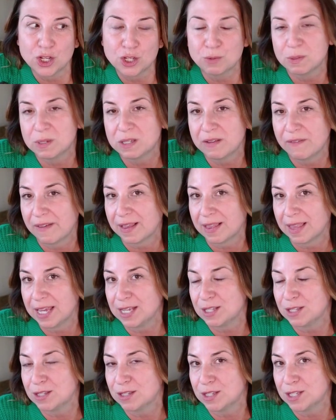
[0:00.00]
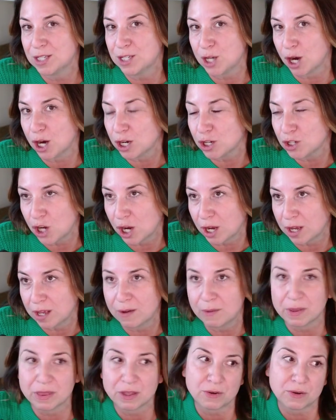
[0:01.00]
specifically dark
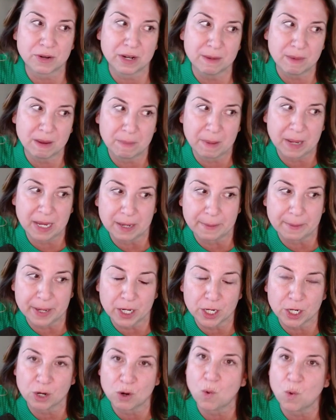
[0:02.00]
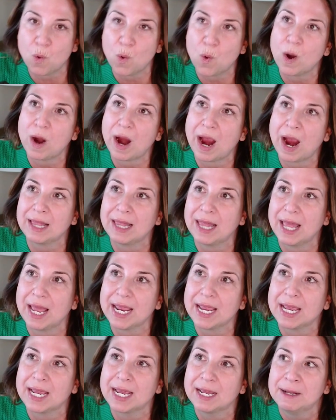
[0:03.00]
chocolate with creamy peanut butter, or I
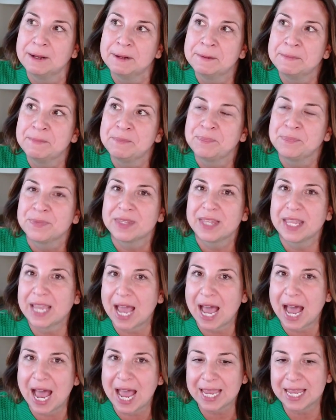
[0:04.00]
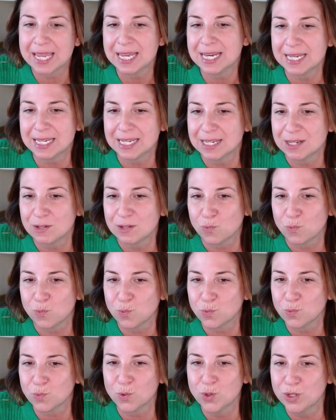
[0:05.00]
like I can
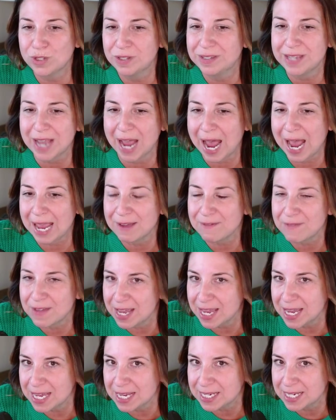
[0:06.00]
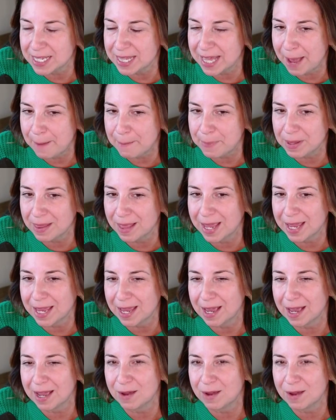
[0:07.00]
dive into that, but like